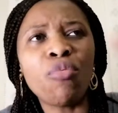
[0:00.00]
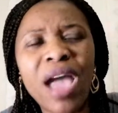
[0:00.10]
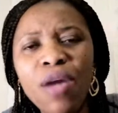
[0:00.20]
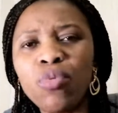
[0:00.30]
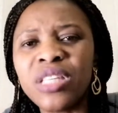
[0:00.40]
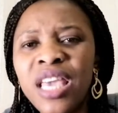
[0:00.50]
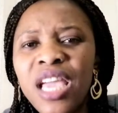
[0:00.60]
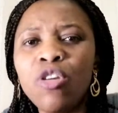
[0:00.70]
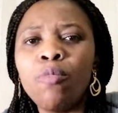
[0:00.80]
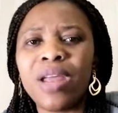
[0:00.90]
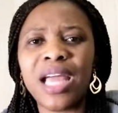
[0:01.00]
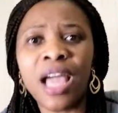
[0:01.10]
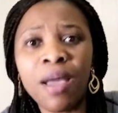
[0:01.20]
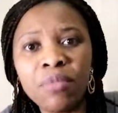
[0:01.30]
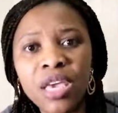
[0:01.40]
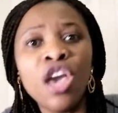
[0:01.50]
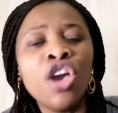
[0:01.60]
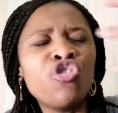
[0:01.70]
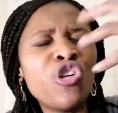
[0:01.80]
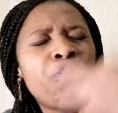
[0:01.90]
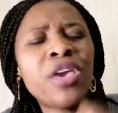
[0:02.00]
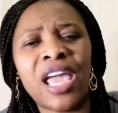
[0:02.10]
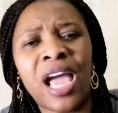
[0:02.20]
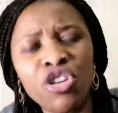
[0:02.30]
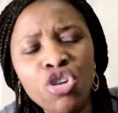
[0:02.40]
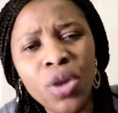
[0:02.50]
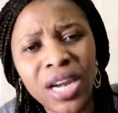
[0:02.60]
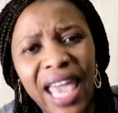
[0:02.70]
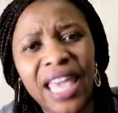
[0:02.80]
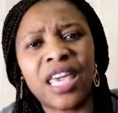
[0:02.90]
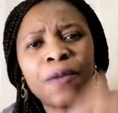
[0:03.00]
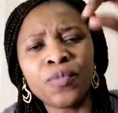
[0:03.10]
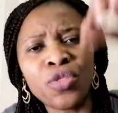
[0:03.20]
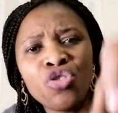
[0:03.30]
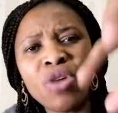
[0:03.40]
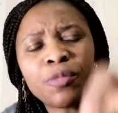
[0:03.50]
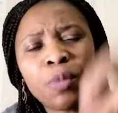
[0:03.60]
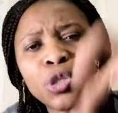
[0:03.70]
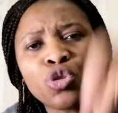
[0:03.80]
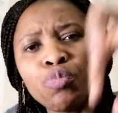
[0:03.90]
Why would he look better than me? You're supposed